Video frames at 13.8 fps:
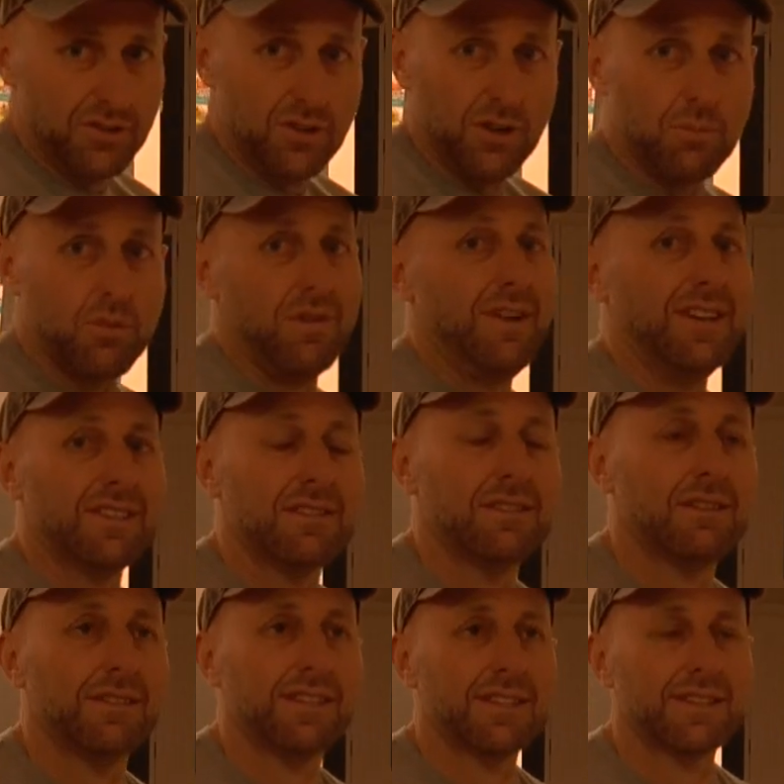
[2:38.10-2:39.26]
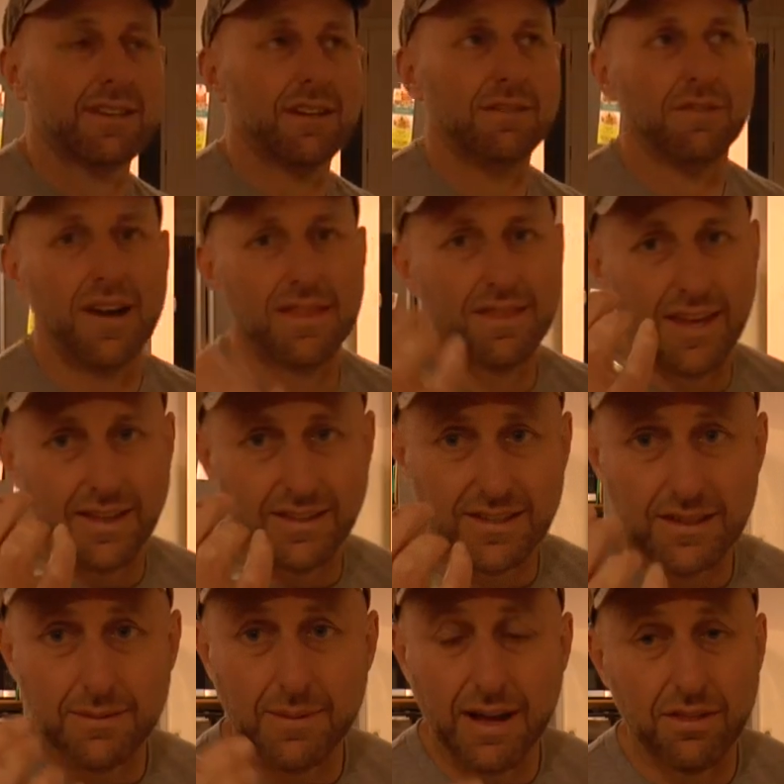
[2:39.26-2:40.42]
sort of prices on this stuff. I think this
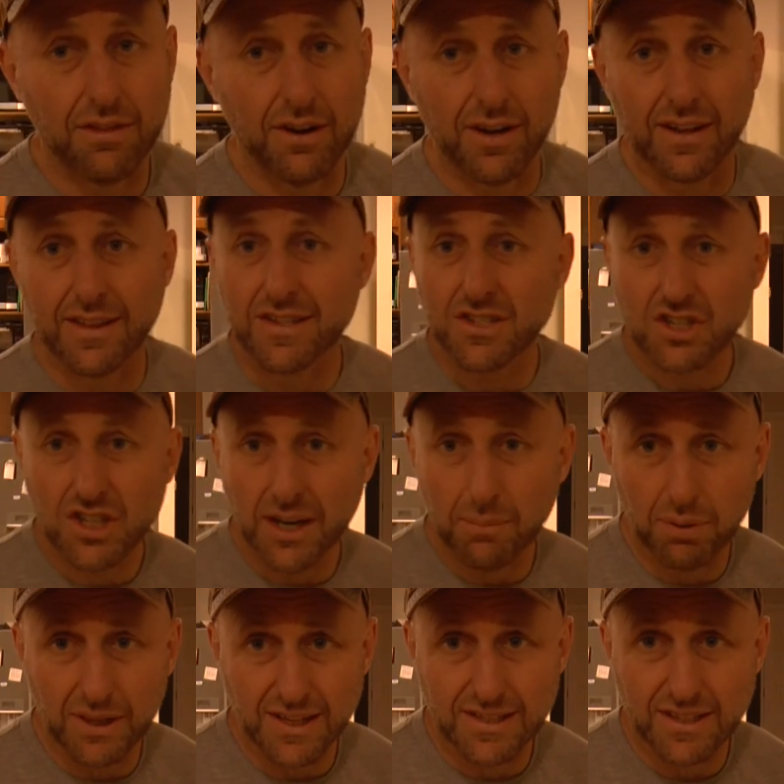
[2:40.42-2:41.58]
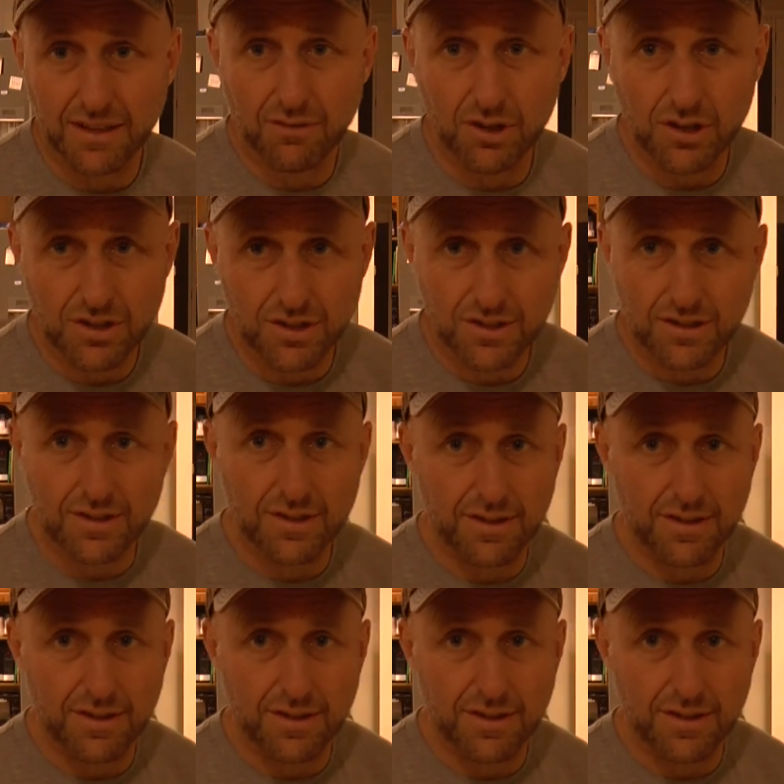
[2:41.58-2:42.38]
is about 30. There's cheap plastic versions